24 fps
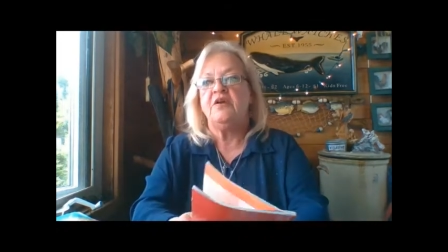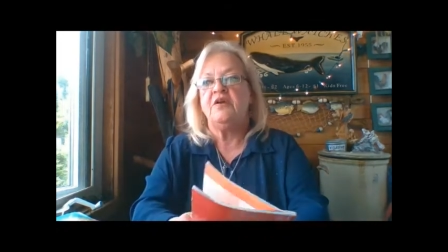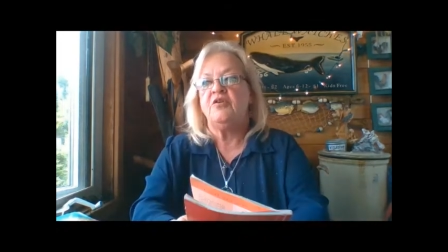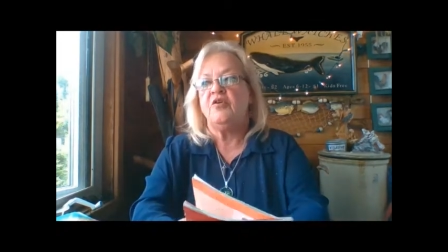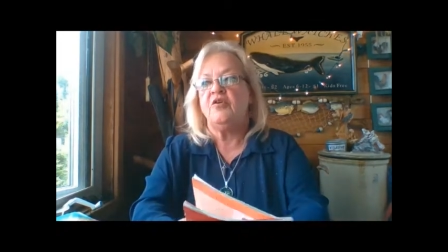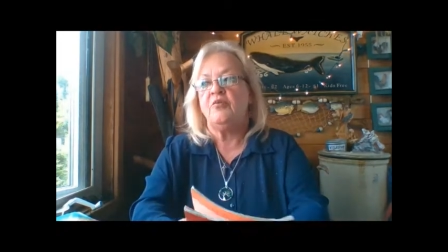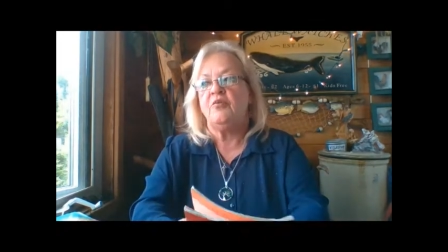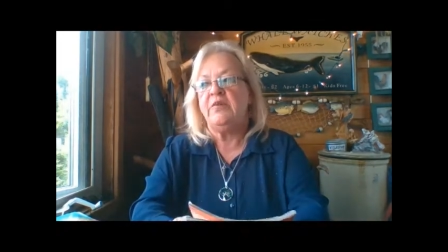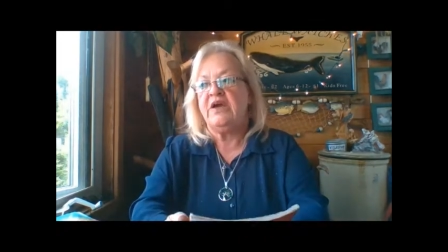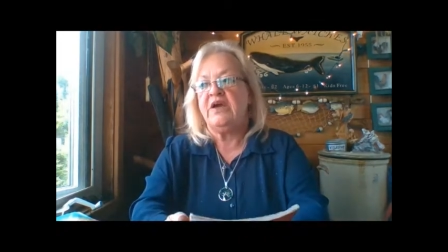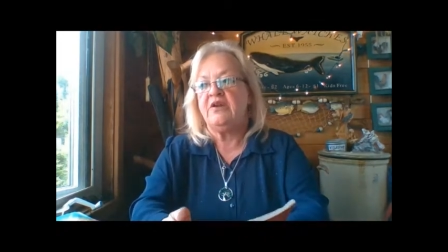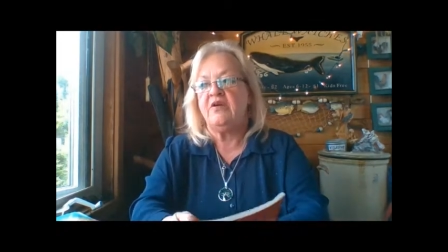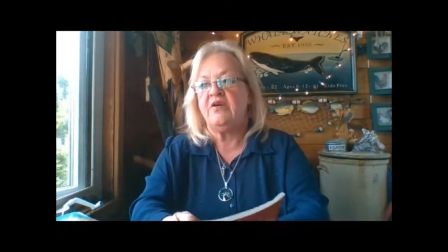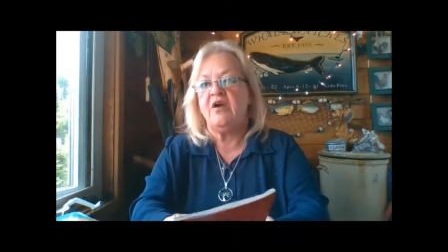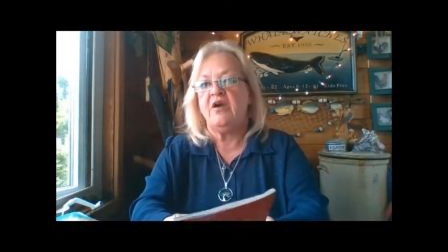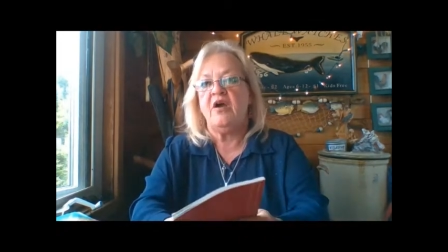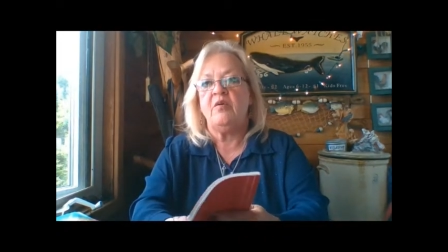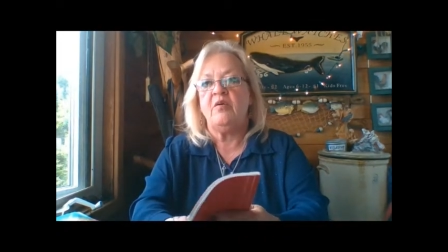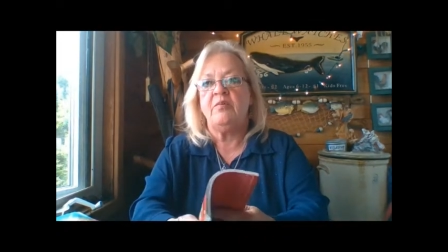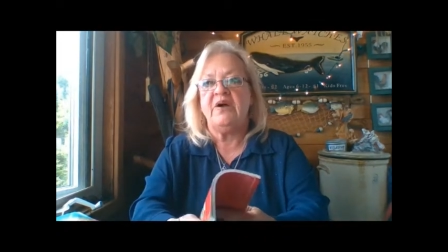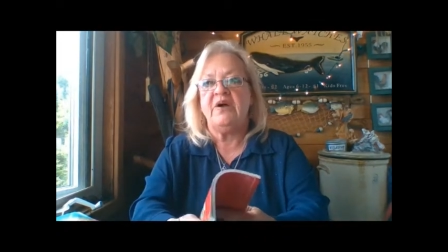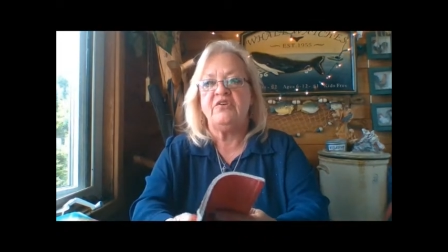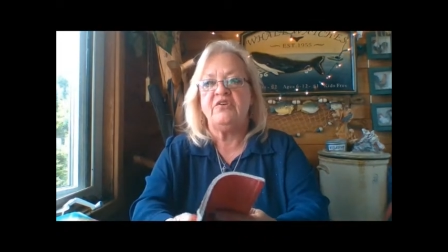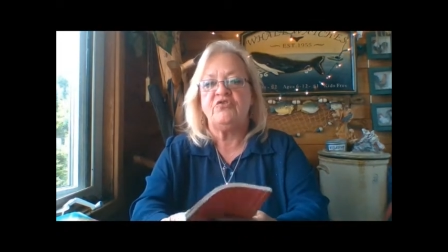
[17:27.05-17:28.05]
no matter how
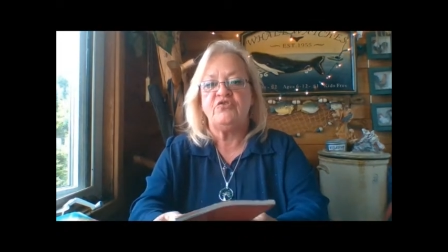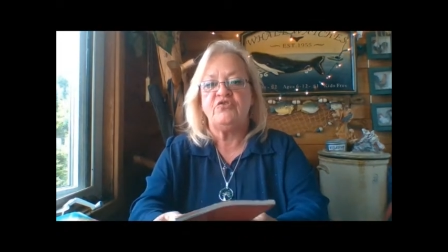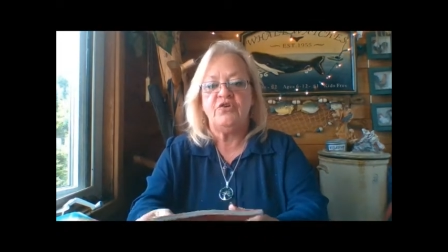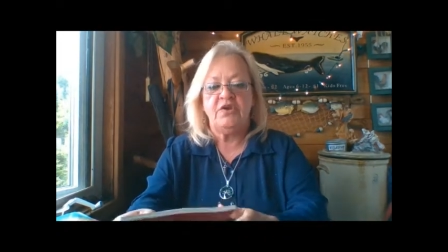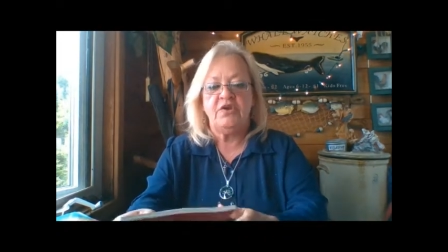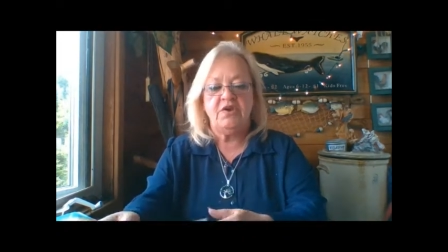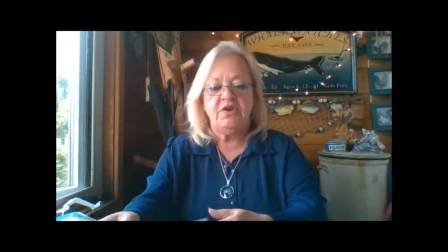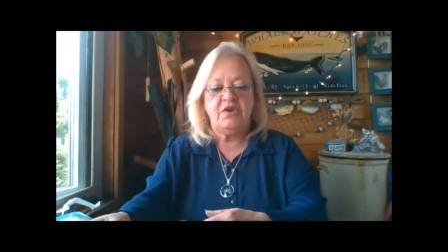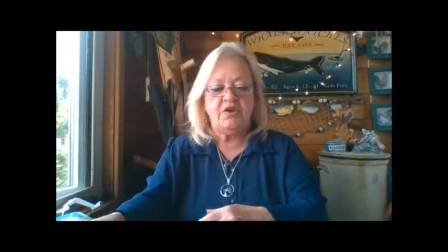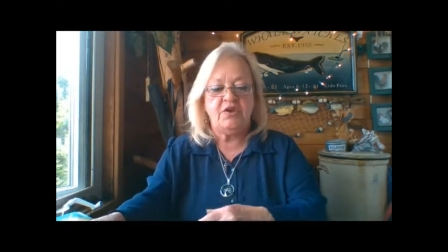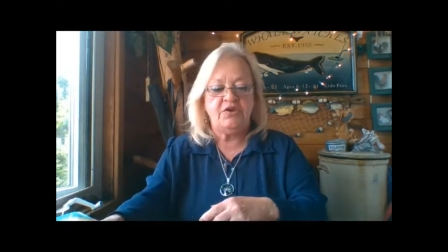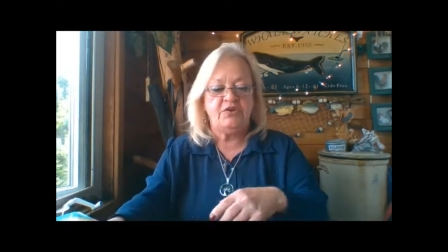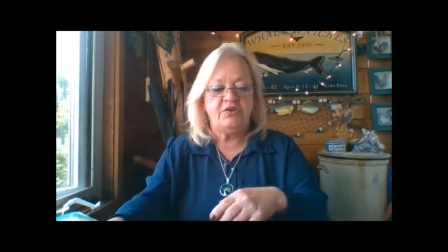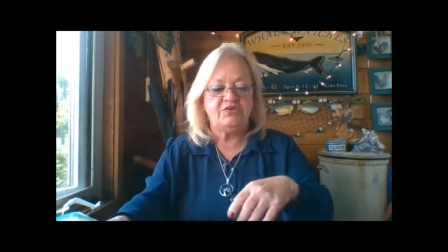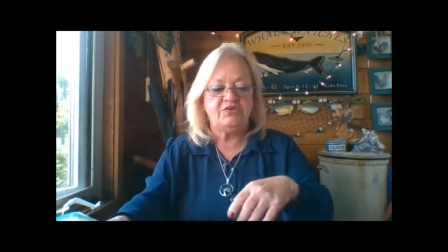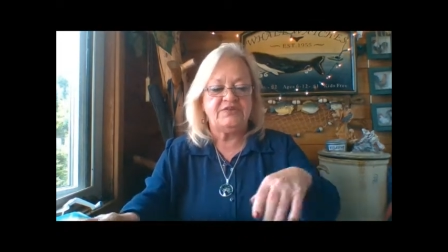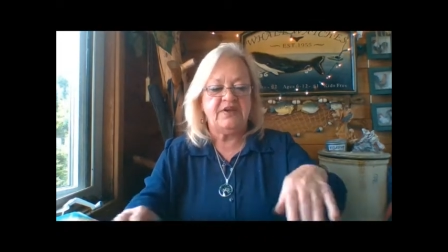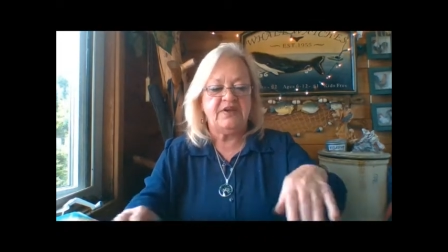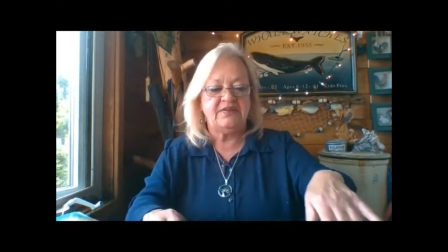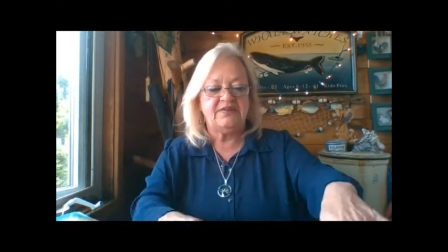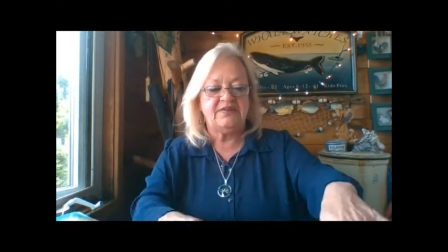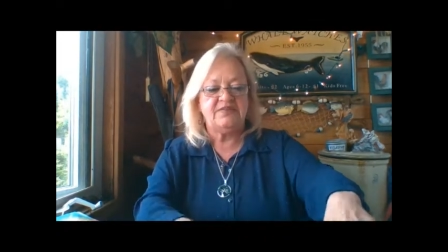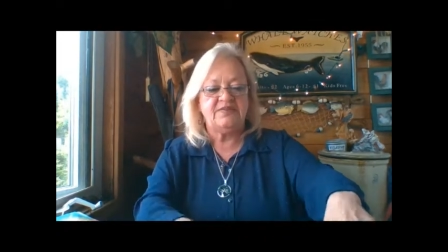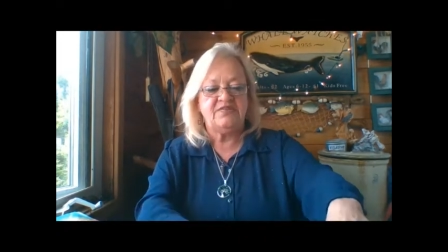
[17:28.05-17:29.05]
much your
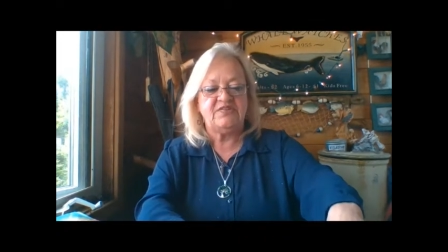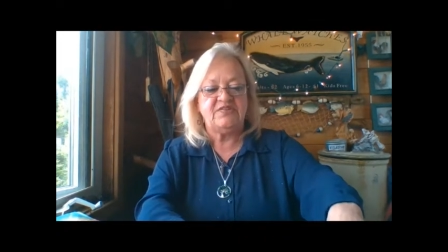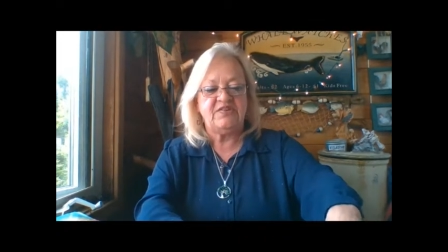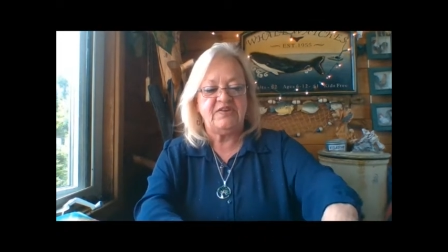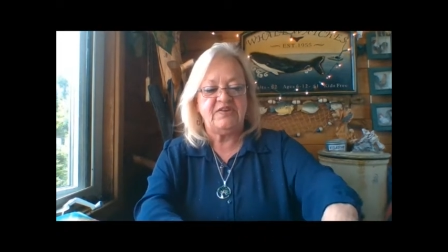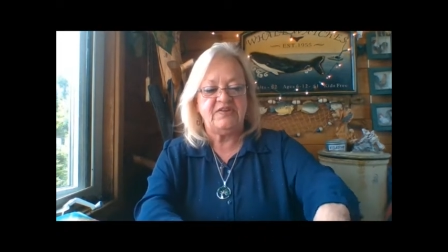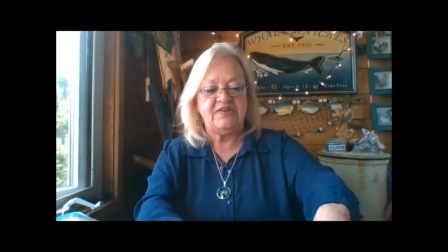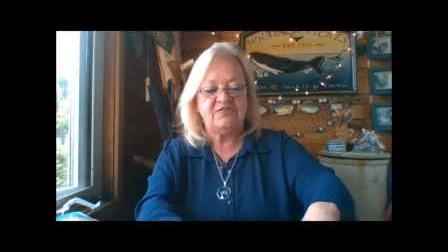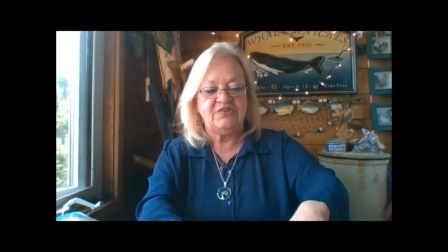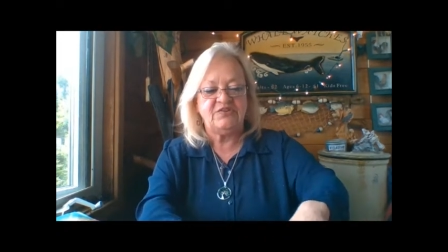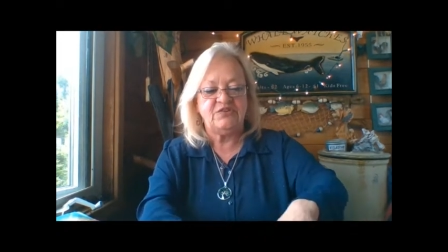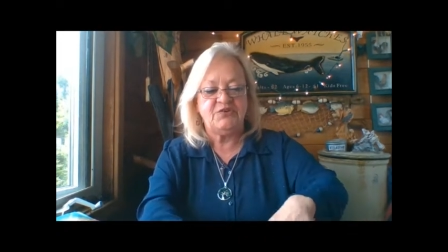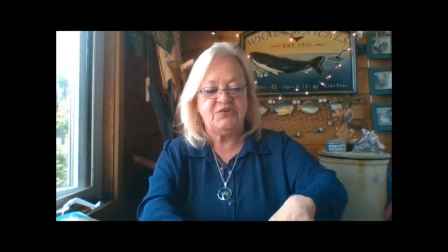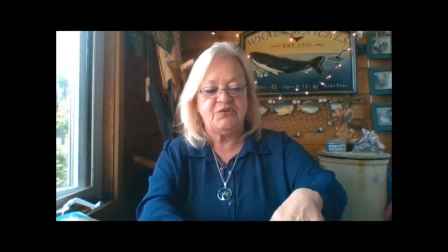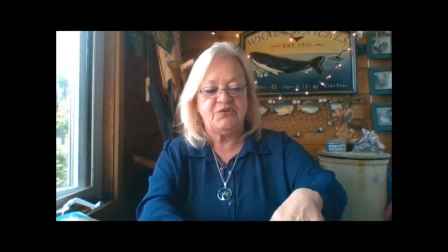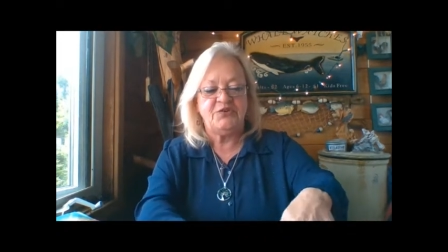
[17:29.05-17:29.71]
tendency is and your